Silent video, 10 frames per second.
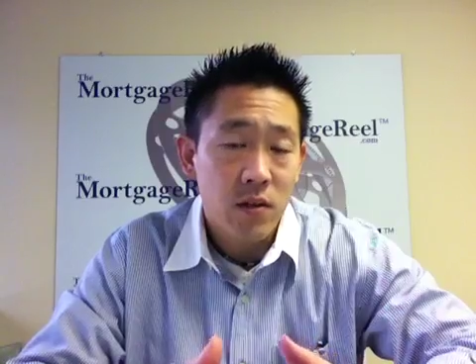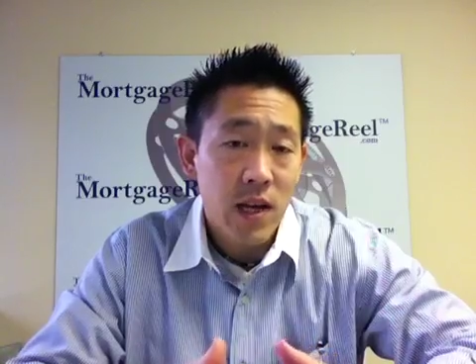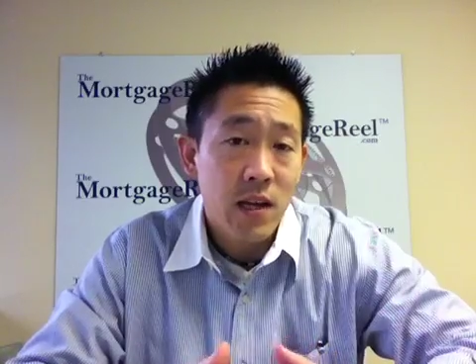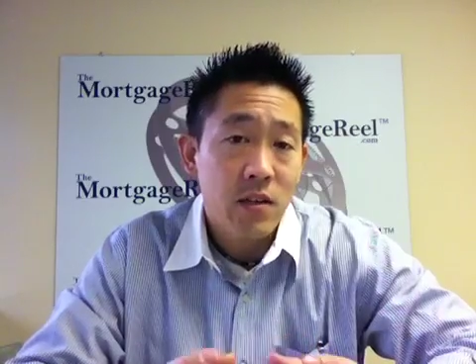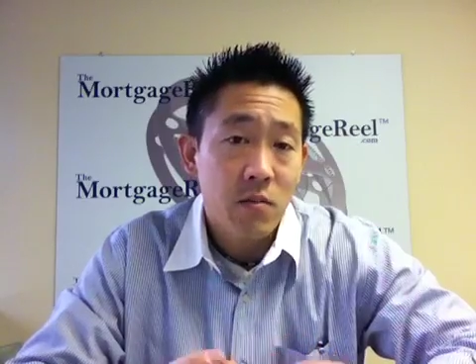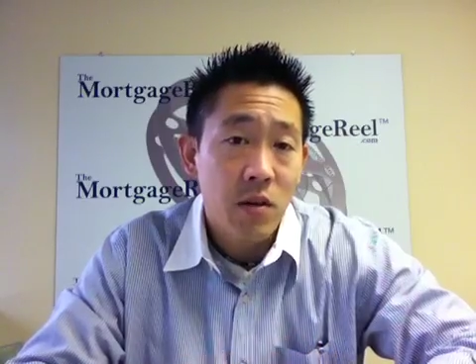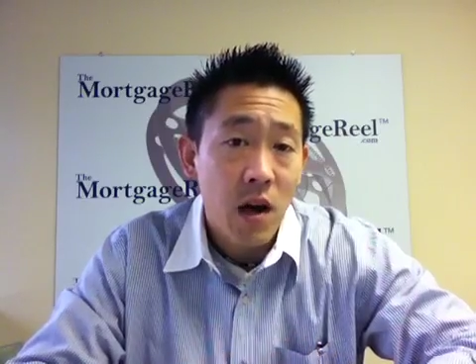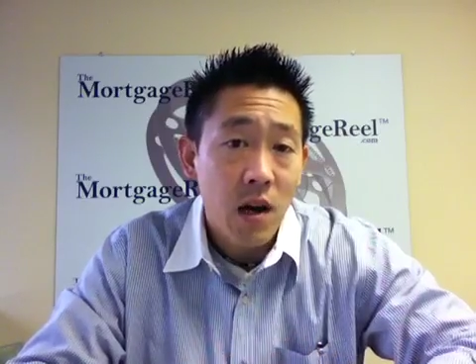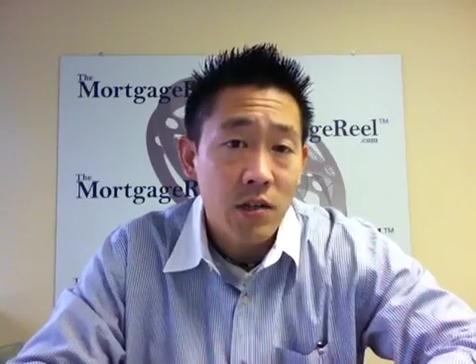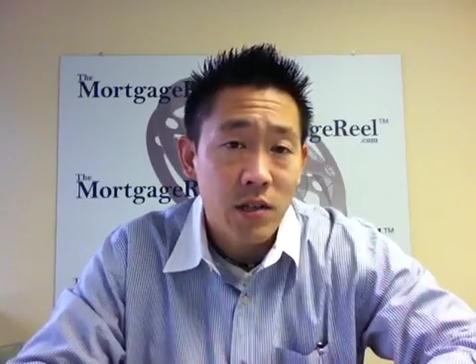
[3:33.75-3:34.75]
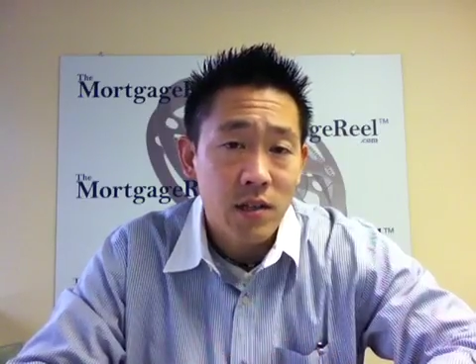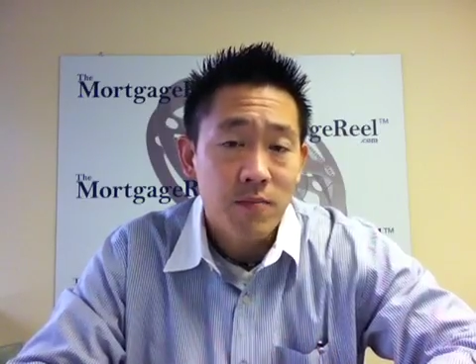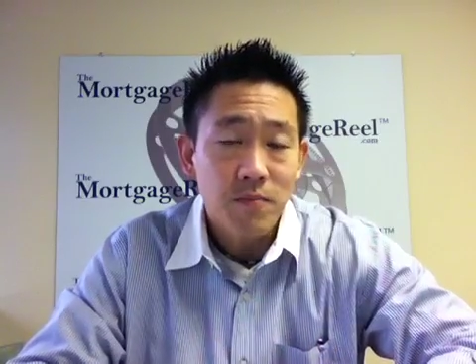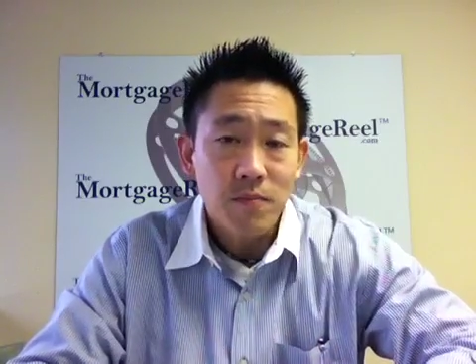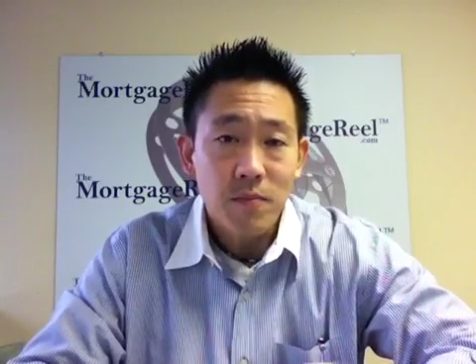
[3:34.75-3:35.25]
taking some caution.
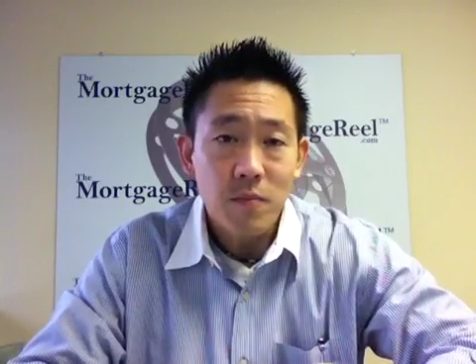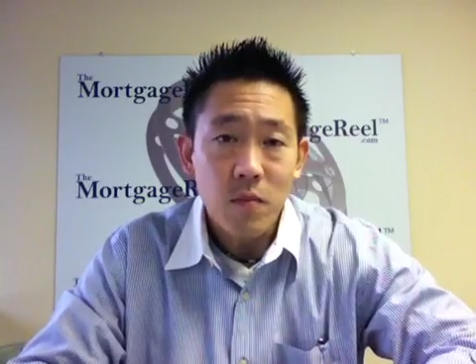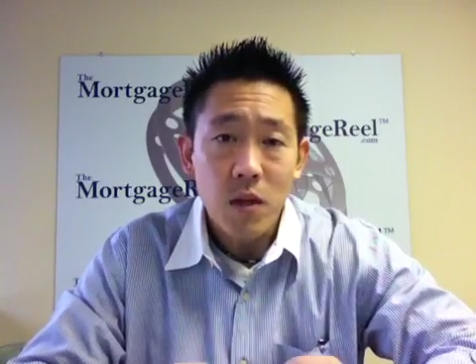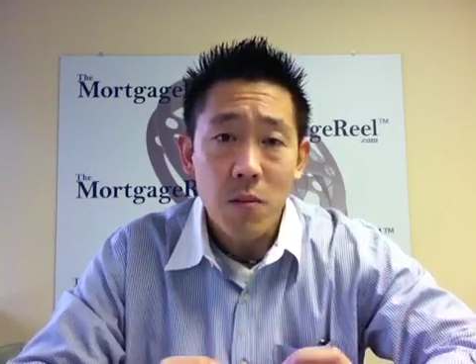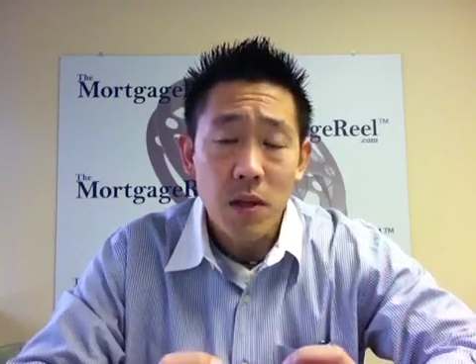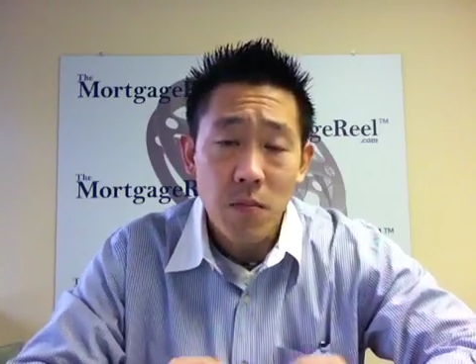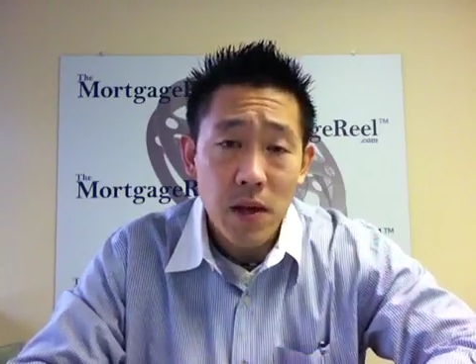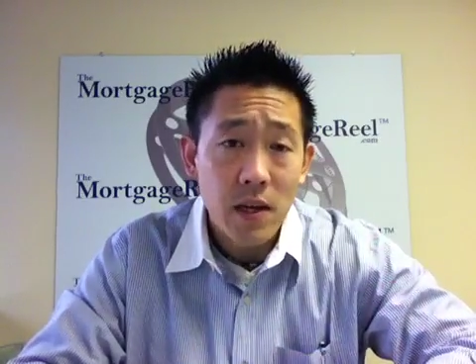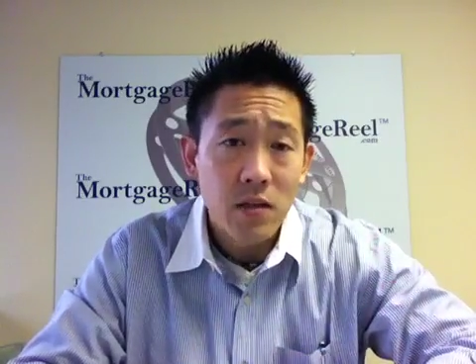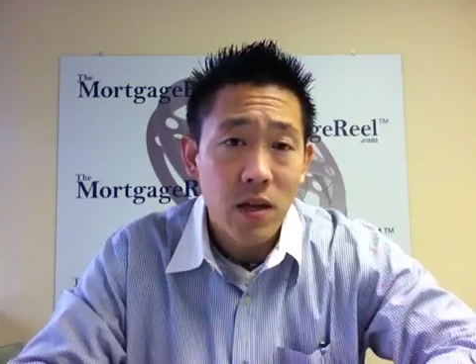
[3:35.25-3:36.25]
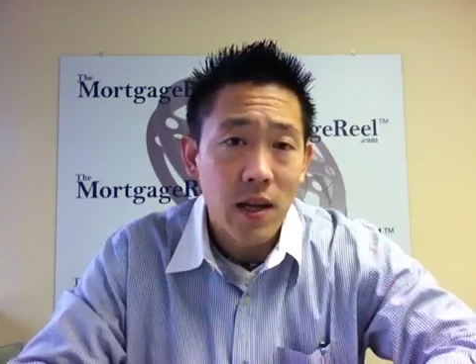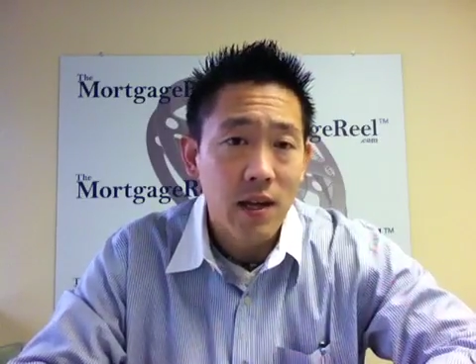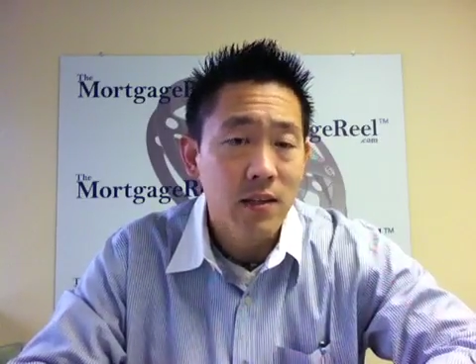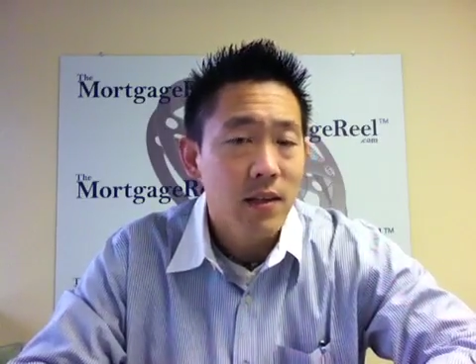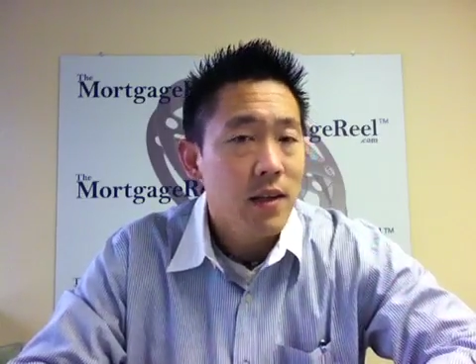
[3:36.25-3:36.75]
But the biggest thing
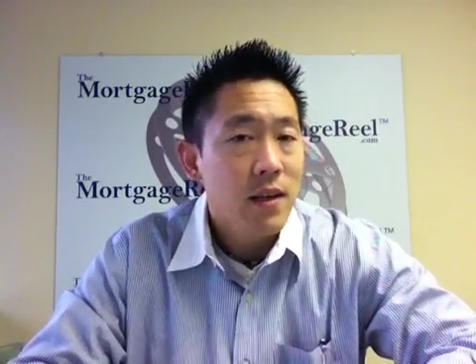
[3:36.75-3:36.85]
is,